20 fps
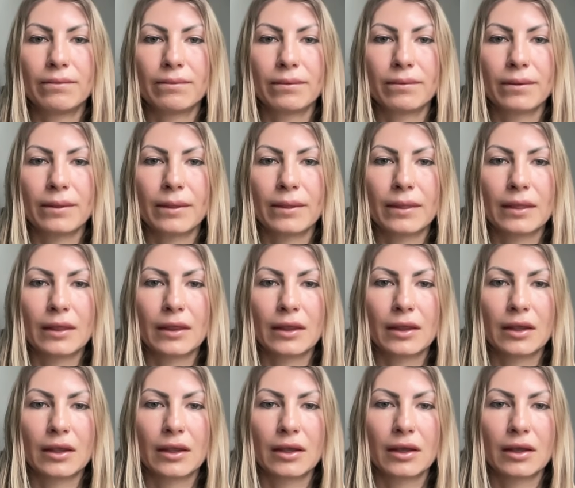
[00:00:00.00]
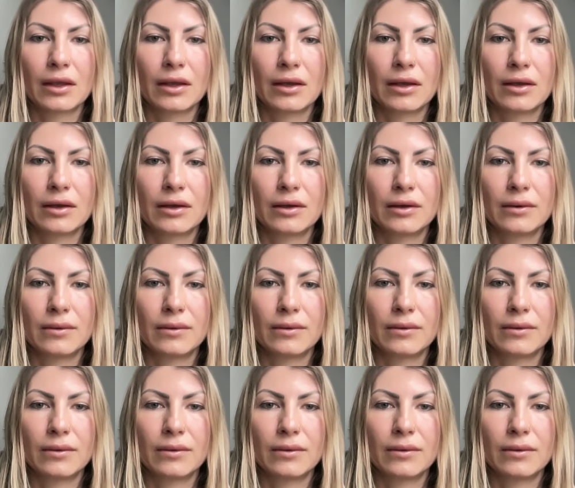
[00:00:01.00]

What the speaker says: Nothing is said.